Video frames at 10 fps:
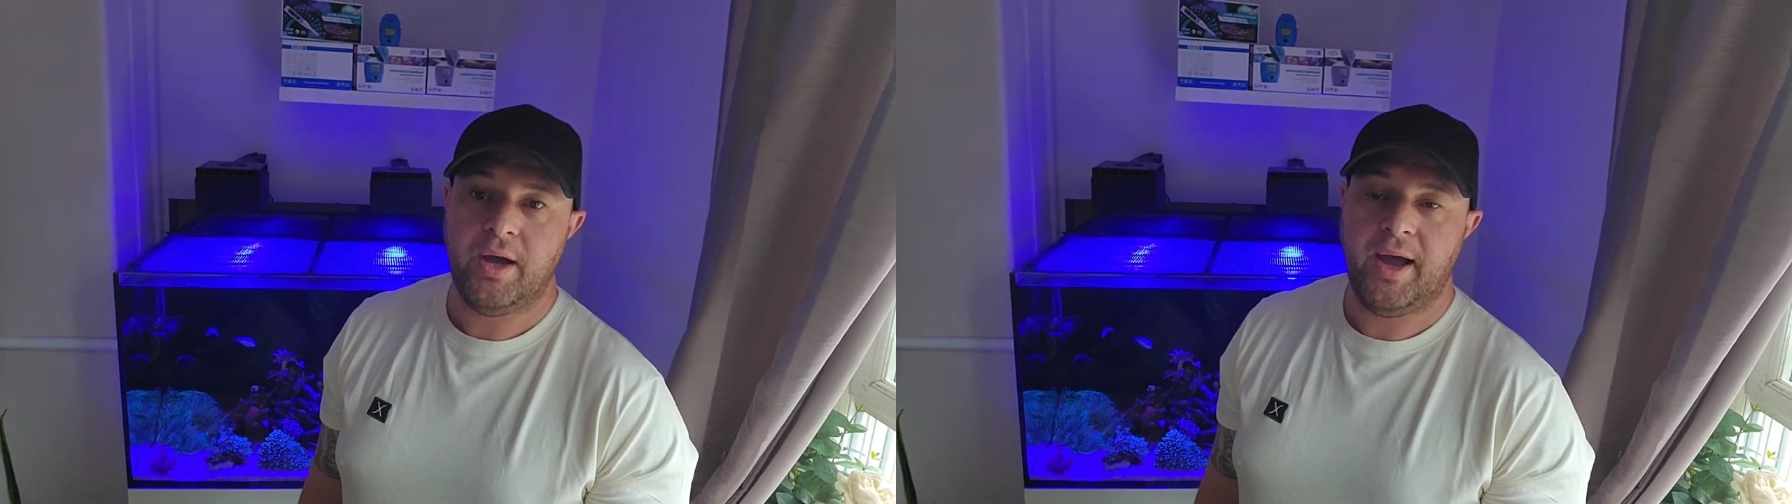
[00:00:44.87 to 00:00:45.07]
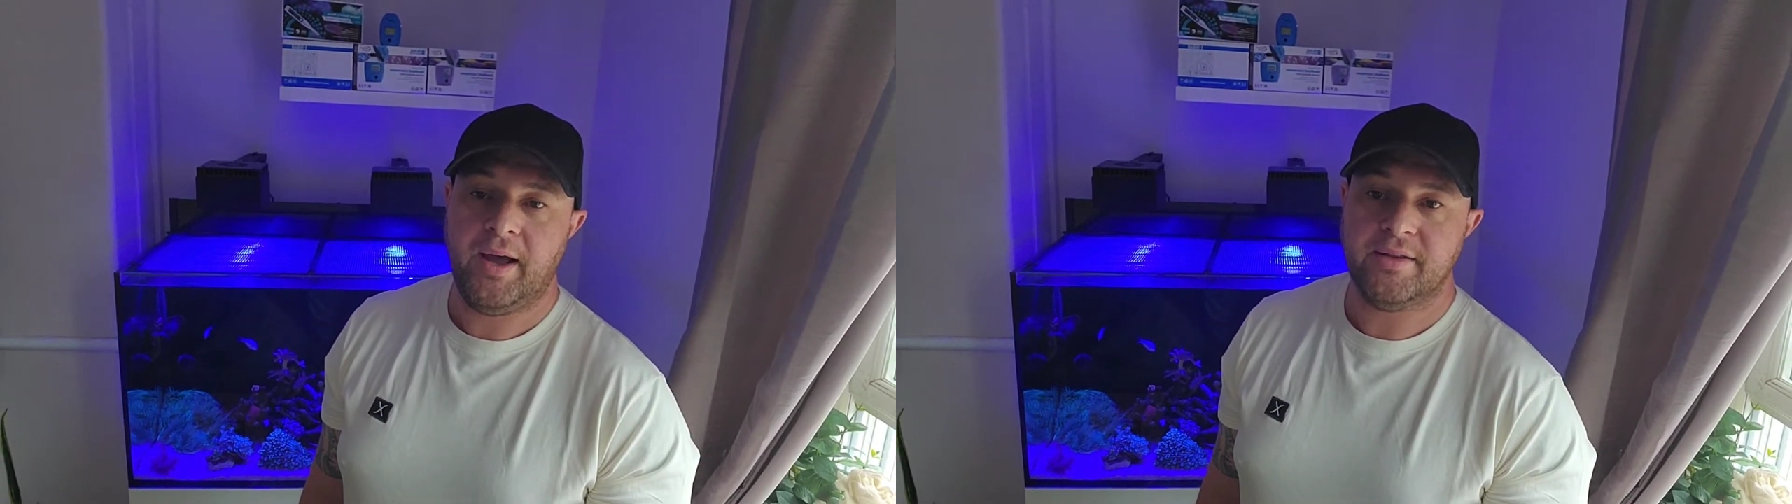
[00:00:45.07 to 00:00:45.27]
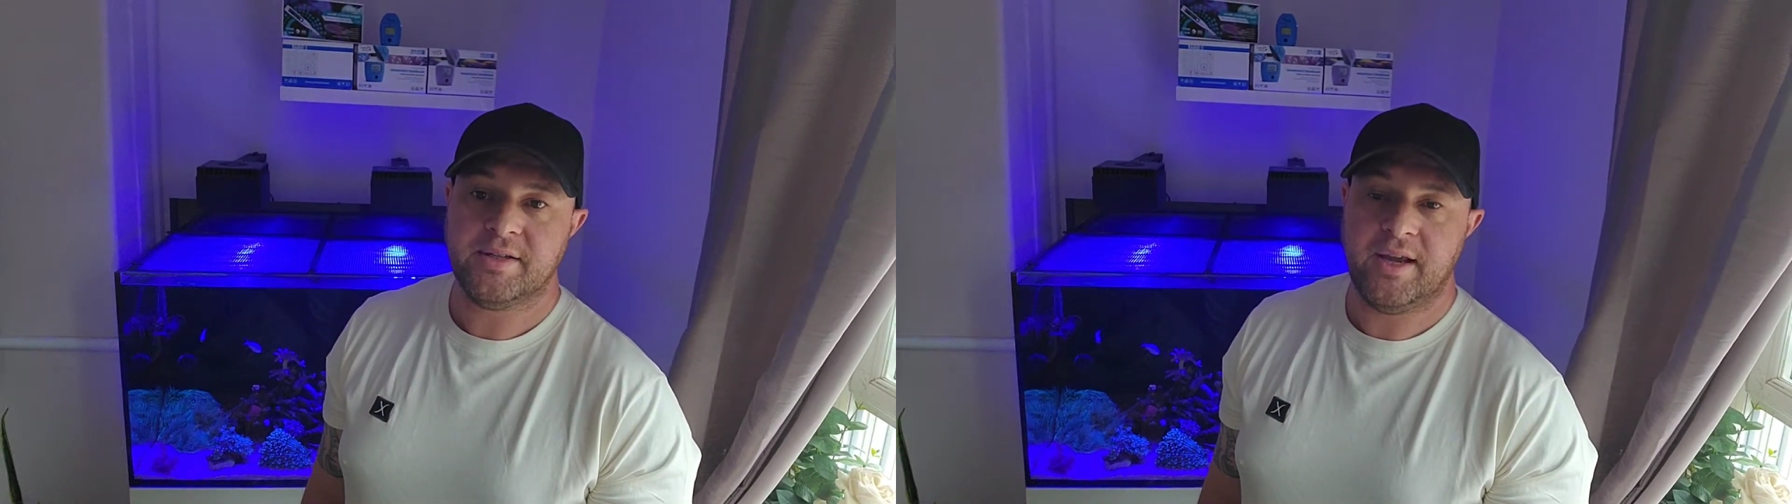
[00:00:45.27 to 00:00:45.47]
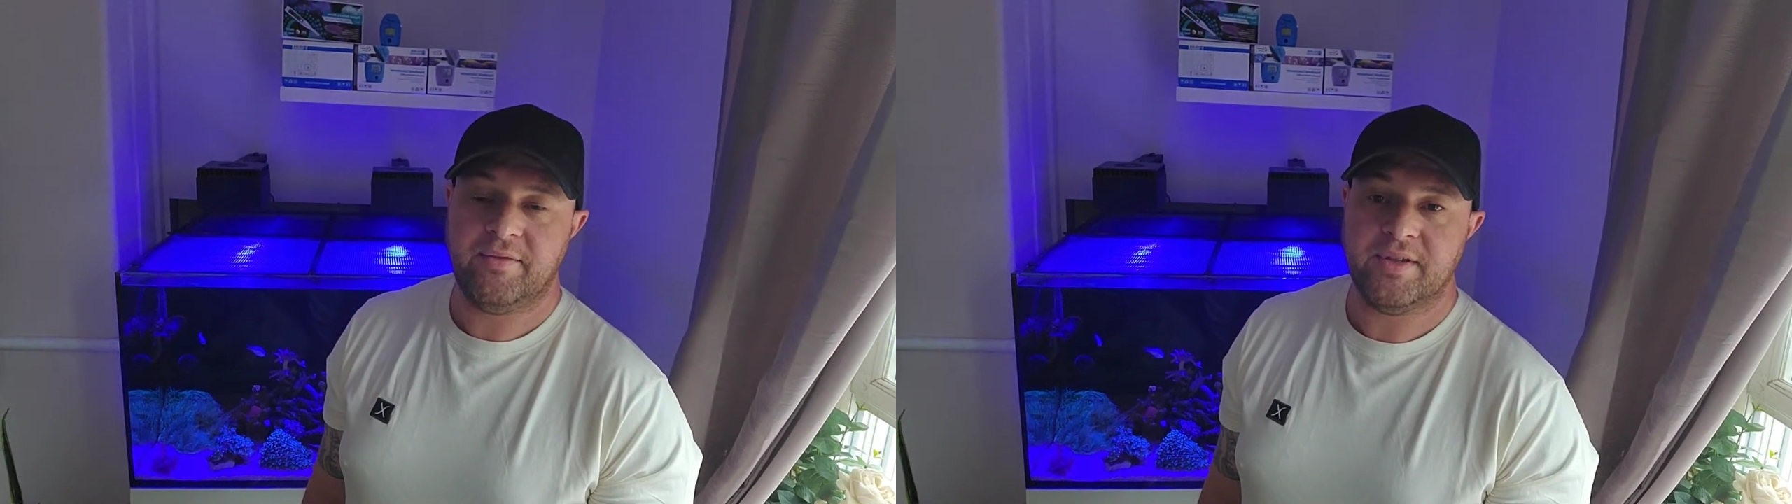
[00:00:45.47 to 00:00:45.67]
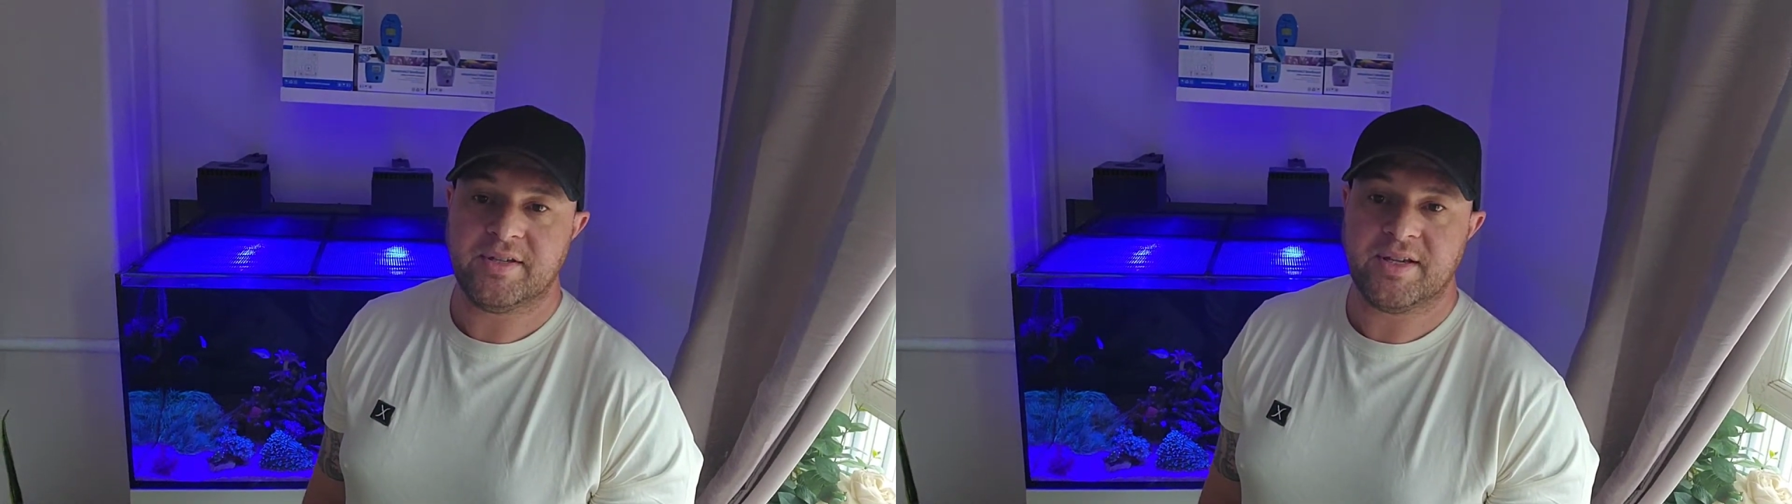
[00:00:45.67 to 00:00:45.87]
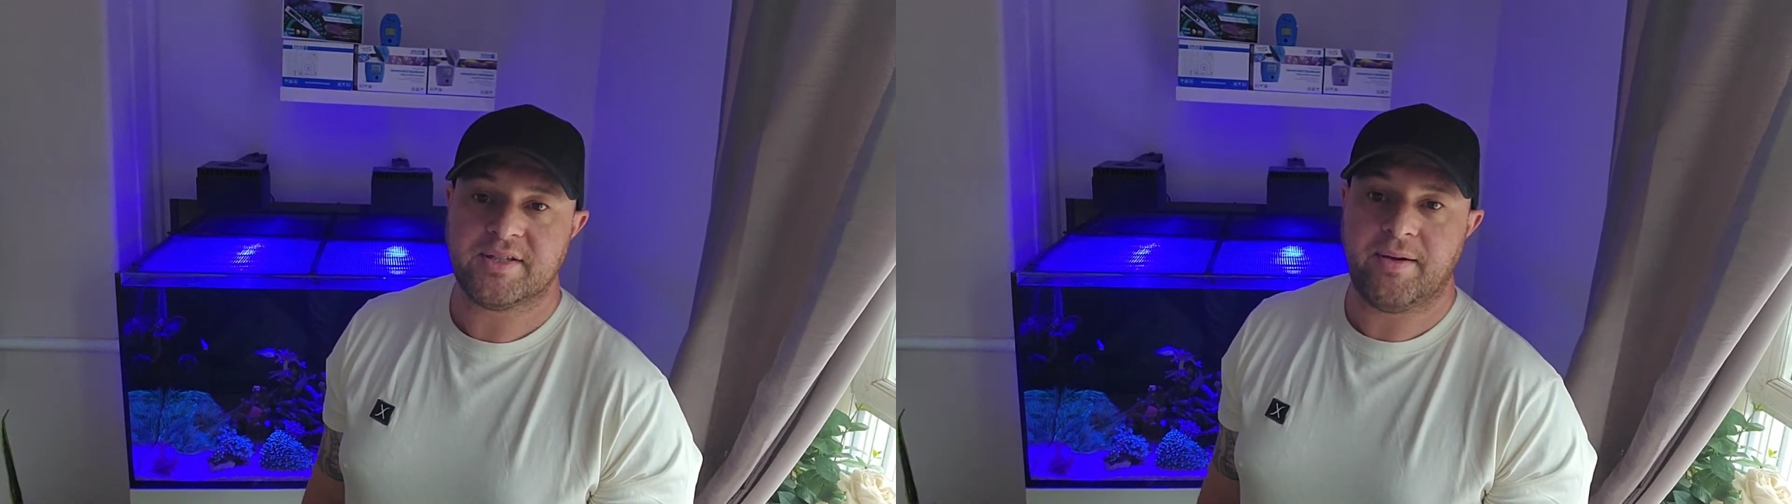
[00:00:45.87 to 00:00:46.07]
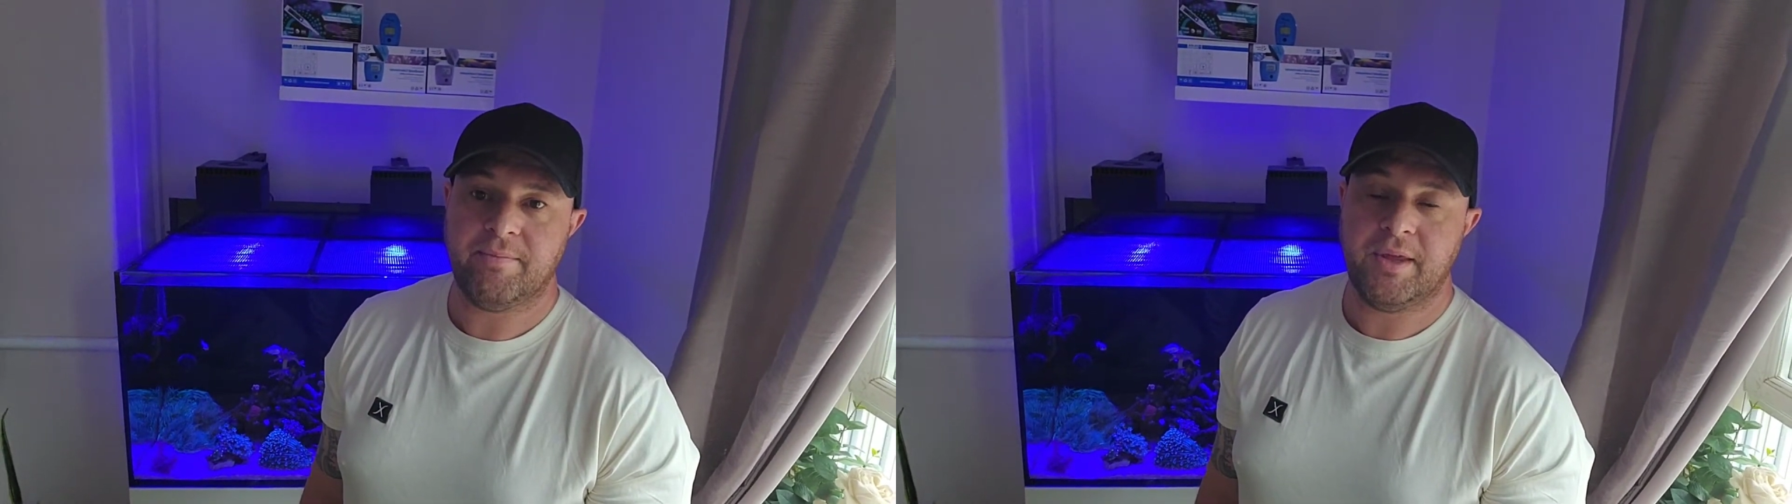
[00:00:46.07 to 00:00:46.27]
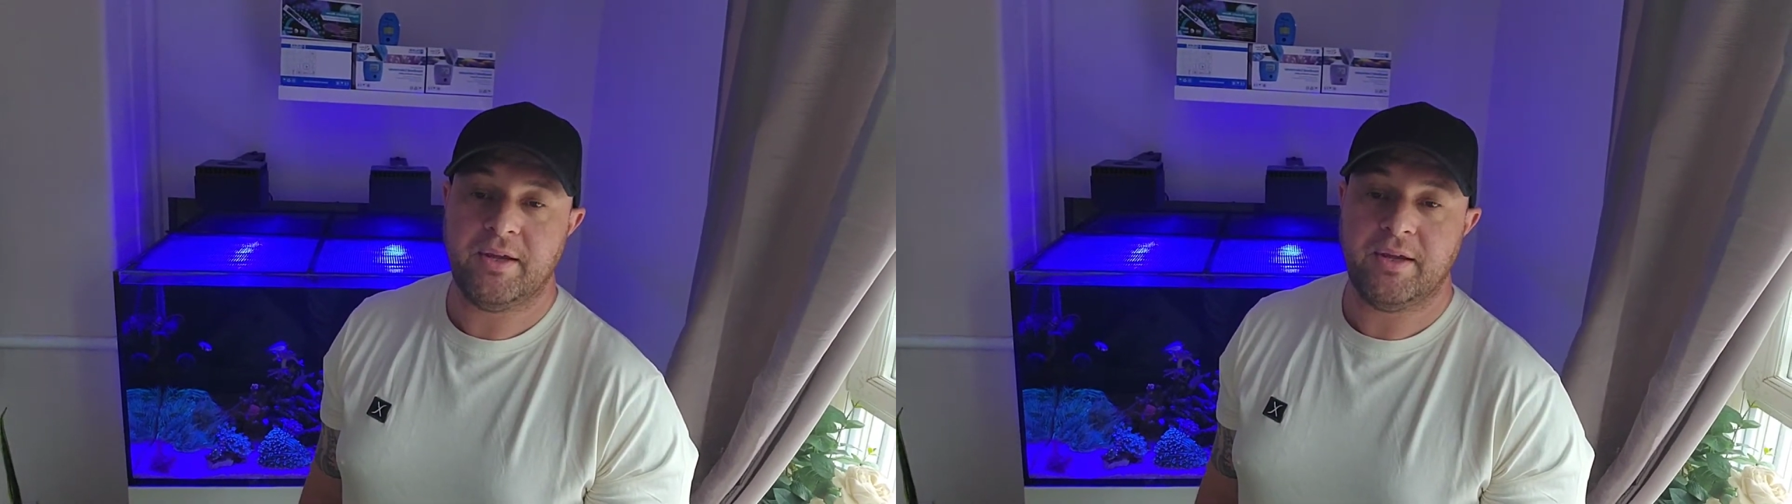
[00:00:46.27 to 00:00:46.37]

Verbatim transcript: and if this is something